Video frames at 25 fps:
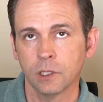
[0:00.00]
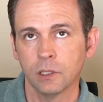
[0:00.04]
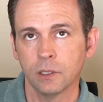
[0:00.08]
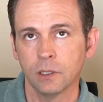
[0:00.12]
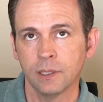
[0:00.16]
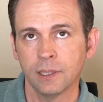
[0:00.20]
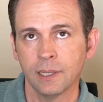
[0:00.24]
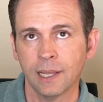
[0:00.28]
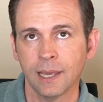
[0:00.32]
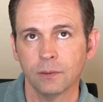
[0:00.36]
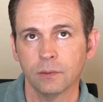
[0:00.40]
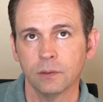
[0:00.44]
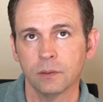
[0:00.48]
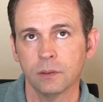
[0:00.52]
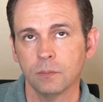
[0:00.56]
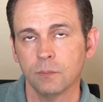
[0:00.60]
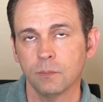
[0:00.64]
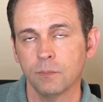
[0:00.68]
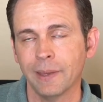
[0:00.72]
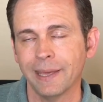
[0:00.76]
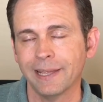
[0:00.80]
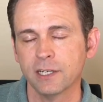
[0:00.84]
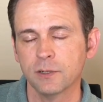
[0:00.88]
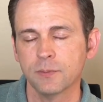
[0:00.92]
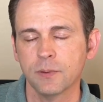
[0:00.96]

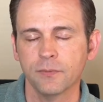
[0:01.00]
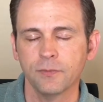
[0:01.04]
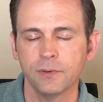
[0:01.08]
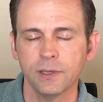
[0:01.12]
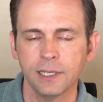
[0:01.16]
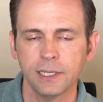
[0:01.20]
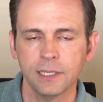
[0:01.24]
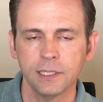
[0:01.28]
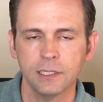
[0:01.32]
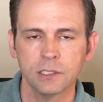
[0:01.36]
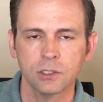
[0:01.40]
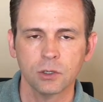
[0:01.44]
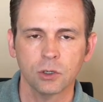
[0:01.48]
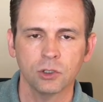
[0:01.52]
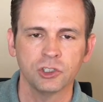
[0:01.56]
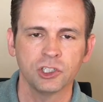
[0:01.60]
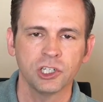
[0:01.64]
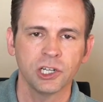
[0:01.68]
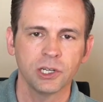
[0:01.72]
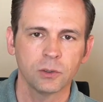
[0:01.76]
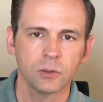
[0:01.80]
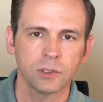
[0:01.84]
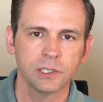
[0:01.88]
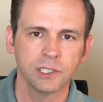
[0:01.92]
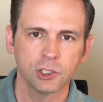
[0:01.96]
management fees are
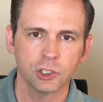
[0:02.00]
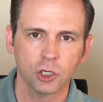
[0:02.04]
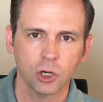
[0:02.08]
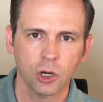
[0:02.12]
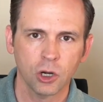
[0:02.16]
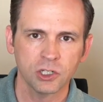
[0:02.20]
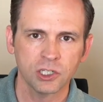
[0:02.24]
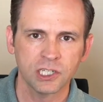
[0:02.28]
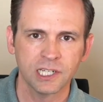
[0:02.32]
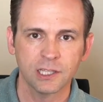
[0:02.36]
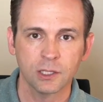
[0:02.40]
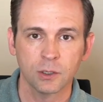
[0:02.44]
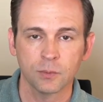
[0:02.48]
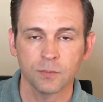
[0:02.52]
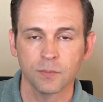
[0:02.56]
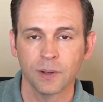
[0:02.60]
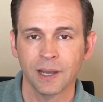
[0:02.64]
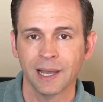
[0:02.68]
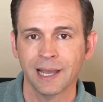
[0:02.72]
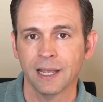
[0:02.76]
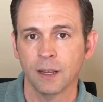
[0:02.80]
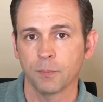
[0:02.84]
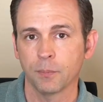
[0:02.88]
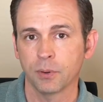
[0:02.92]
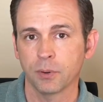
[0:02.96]
generally charged either
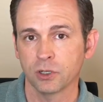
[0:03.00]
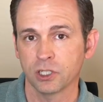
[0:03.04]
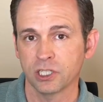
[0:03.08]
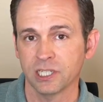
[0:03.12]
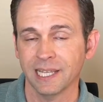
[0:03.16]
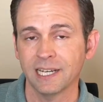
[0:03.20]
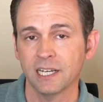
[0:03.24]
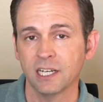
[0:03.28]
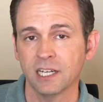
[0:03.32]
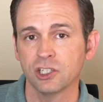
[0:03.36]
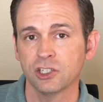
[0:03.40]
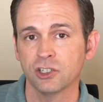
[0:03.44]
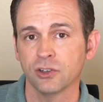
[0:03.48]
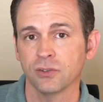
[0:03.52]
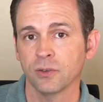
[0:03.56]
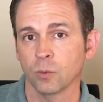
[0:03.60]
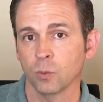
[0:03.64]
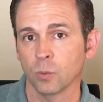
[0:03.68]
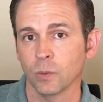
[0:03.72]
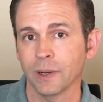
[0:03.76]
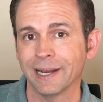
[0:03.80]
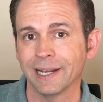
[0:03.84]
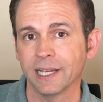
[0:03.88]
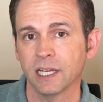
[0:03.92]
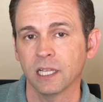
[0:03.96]
by a percentage of the
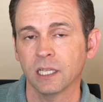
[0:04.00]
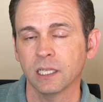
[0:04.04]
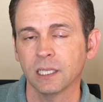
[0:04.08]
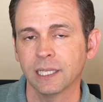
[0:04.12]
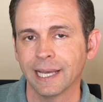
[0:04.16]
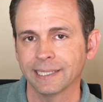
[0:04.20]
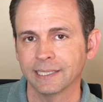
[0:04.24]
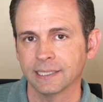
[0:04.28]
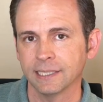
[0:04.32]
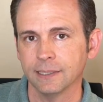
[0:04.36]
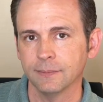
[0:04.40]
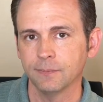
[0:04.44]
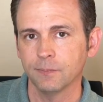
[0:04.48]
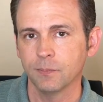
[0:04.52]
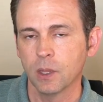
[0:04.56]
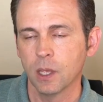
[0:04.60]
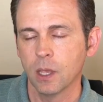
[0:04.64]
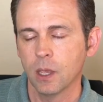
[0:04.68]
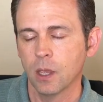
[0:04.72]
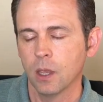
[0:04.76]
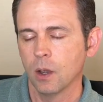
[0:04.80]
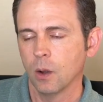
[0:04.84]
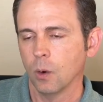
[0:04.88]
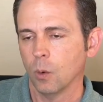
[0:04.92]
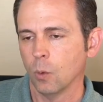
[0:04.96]
rent collected,
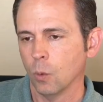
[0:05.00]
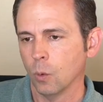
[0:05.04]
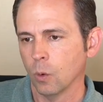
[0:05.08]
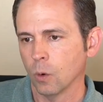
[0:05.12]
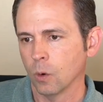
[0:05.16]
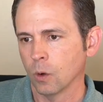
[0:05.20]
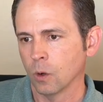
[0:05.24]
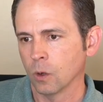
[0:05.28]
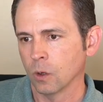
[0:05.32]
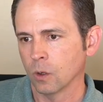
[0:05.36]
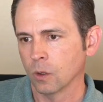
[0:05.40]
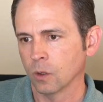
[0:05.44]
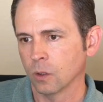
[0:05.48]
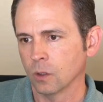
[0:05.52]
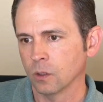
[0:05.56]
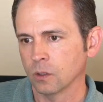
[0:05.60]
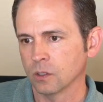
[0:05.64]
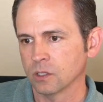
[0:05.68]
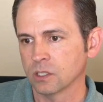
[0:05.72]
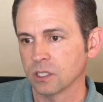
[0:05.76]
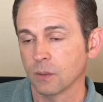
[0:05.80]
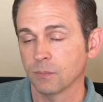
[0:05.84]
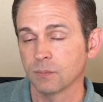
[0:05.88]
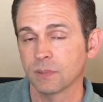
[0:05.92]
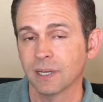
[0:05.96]
or
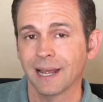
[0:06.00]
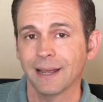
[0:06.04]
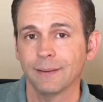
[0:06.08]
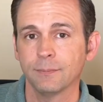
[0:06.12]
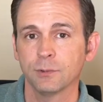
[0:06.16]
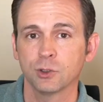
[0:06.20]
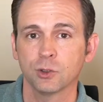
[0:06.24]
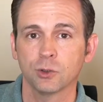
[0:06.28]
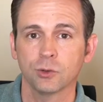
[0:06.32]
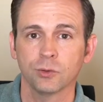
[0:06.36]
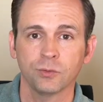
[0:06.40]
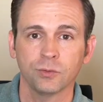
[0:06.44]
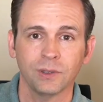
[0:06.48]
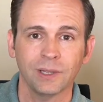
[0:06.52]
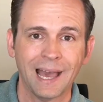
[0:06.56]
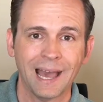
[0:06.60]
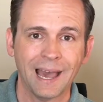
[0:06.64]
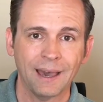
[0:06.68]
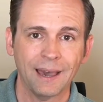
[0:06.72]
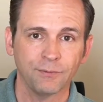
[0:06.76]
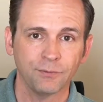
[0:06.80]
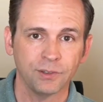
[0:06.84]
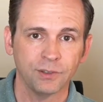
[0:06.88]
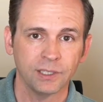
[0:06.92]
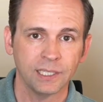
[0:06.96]
sometimes they're
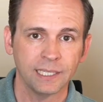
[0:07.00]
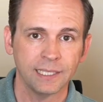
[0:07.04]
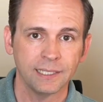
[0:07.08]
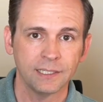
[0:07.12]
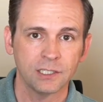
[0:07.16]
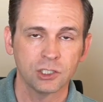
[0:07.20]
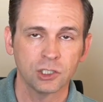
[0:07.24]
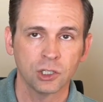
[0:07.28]
flat fees.